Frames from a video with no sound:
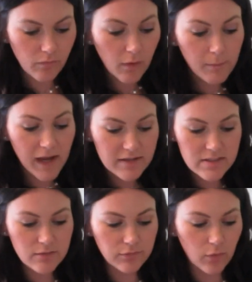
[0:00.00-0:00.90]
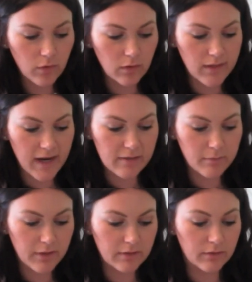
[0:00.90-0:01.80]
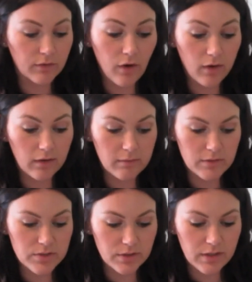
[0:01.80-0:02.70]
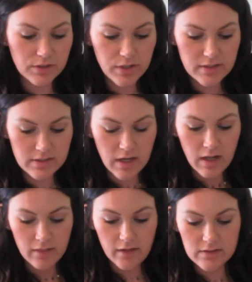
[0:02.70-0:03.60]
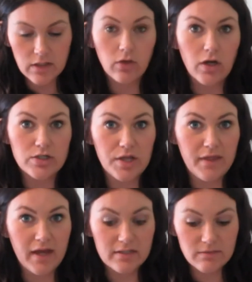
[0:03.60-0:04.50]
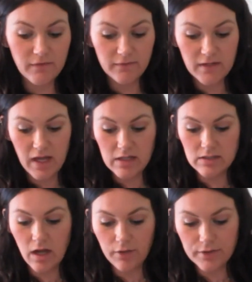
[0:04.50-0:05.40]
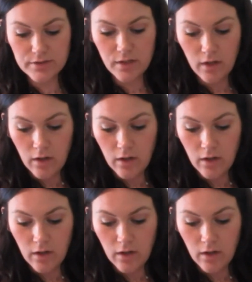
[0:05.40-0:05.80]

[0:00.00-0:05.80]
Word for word: maxi floral Nine Britton Carly maternity dress, that was in a large, and that is $58.